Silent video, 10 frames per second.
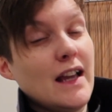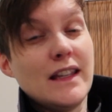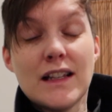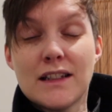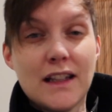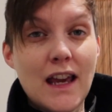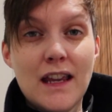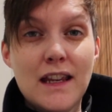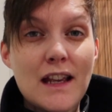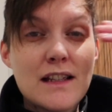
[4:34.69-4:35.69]
And
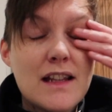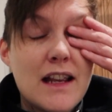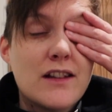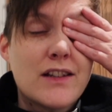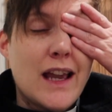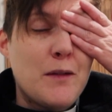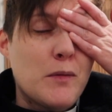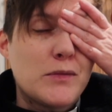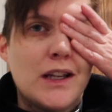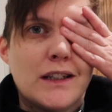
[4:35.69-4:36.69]
yesterday, because I came
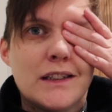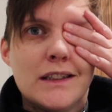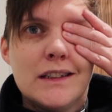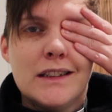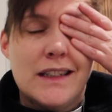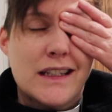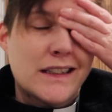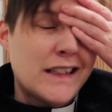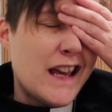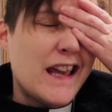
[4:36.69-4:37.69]
up to London
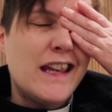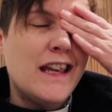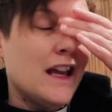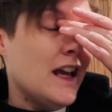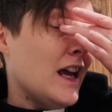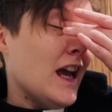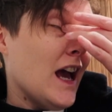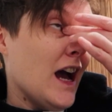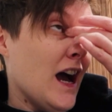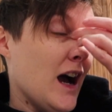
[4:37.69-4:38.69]
yesterday,
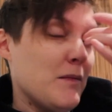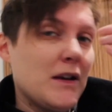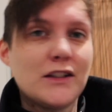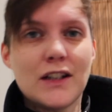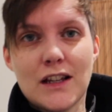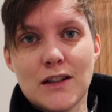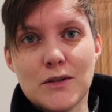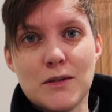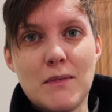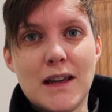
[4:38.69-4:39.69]
I managed to catch up
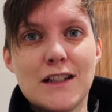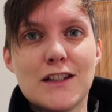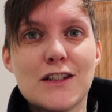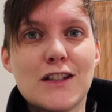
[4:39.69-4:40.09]
with some mates.